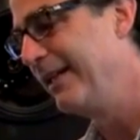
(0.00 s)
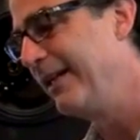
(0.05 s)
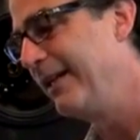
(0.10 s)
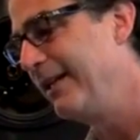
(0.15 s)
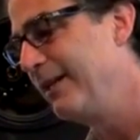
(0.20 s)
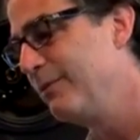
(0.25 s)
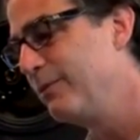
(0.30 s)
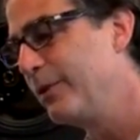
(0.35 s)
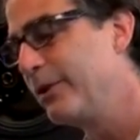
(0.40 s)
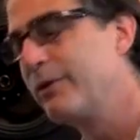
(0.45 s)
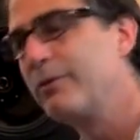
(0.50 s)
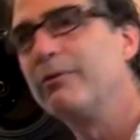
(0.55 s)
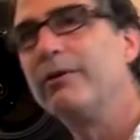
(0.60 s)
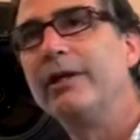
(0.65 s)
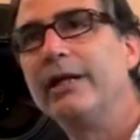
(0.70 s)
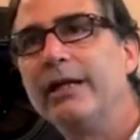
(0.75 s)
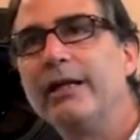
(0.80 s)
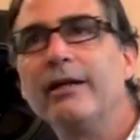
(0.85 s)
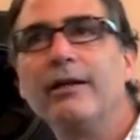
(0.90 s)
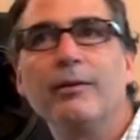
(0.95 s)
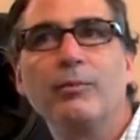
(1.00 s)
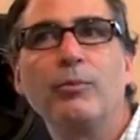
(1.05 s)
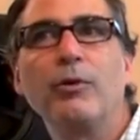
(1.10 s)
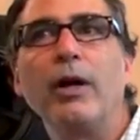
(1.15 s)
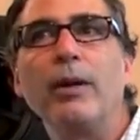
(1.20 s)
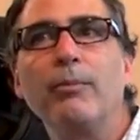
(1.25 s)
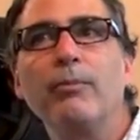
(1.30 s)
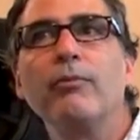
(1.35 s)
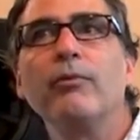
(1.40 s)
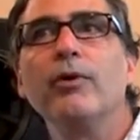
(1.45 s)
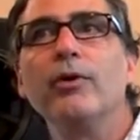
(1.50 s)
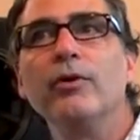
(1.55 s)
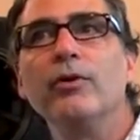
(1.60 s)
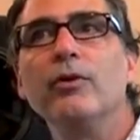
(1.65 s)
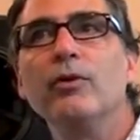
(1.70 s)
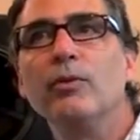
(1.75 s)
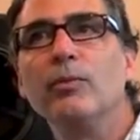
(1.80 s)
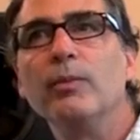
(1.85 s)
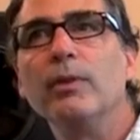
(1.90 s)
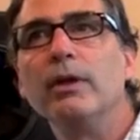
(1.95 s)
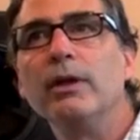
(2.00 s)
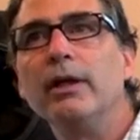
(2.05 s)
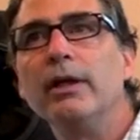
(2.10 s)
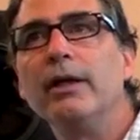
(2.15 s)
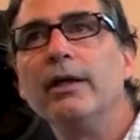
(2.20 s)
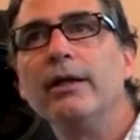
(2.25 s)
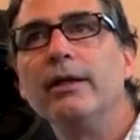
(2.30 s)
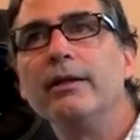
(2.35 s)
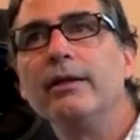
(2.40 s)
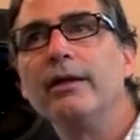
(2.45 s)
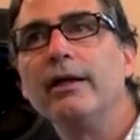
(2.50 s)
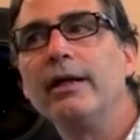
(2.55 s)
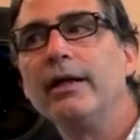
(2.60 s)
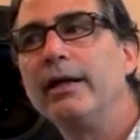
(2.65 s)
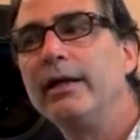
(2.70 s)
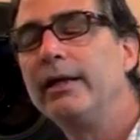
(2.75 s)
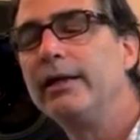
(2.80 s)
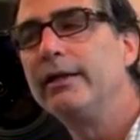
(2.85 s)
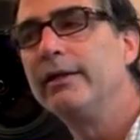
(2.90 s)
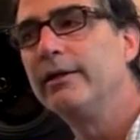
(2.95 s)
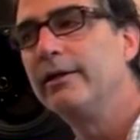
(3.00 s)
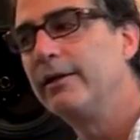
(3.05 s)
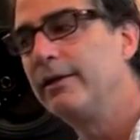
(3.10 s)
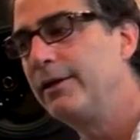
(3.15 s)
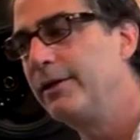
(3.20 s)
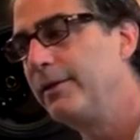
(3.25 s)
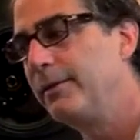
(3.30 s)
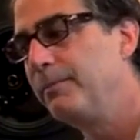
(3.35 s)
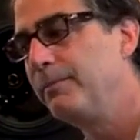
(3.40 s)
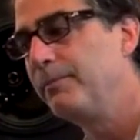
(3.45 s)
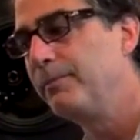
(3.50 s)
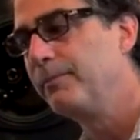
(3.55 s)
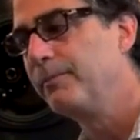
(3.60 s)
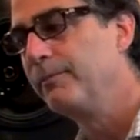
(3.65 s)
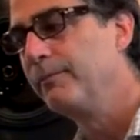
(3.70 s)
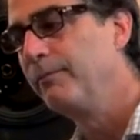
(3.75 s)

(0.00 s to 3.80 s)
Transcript: And we created a prep room and an